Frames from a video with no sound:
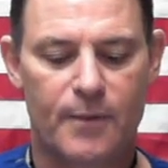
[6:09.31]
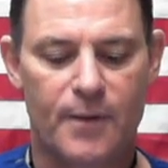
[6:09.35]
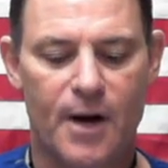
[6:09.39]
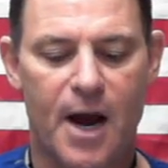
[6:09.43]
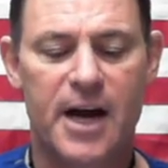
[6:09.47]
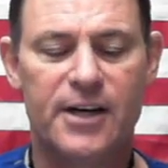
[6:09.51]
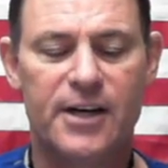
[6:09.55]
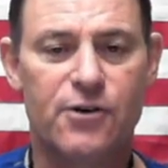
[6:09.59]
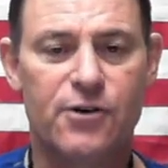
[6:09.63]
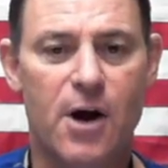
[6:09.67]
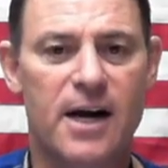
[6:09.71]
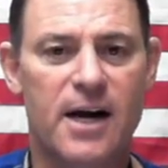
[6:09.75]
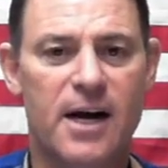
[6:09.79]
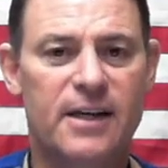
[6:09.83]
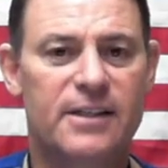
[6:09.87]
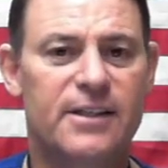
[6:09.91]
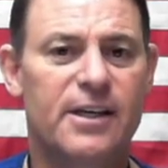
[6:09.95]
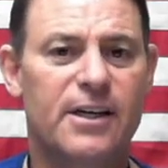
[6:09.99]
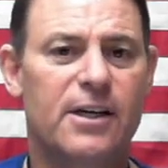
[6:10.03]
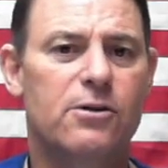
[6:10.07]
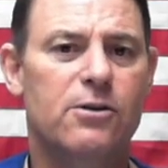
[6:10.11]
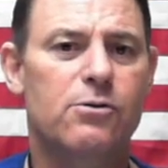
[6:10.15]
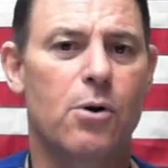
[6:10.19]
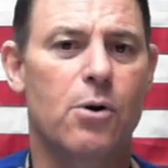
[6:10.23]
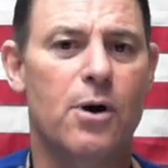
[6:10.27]

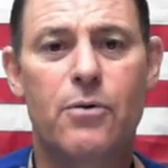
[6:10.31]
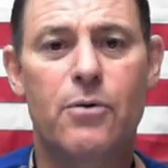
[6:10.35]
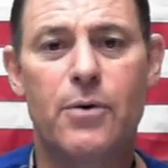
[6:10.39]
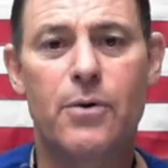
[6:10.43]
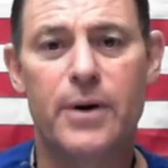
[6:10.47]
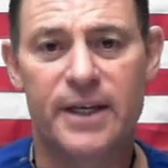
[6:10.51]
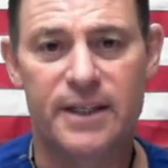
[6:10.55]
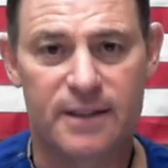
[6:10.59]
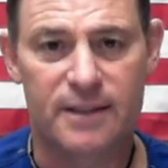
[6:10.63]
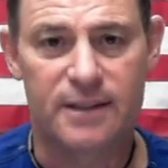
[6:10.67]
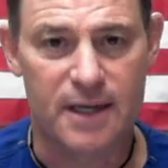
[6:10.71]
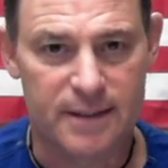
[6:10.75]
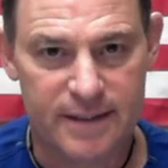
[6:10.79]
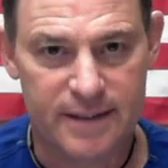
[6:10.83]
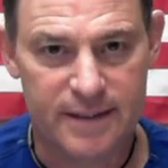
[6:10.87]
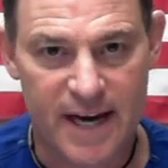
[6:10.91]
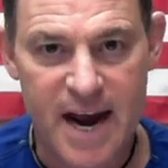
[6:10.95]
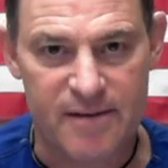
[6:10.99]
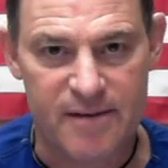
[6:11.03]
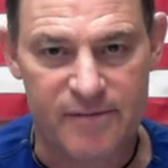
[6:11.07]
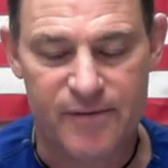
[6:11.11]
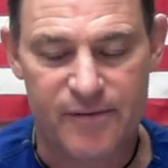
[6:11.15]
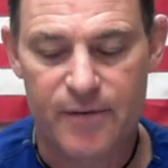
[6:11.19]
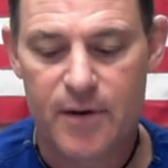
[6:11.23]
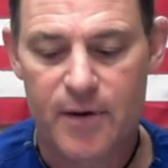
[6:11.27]
hydroxychloroquine is
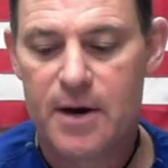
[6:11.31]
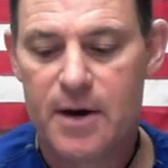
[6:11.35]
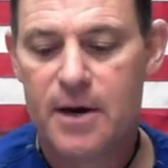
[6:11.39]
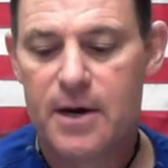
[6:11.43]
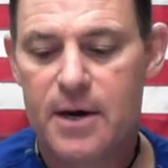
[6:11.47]
unsafe.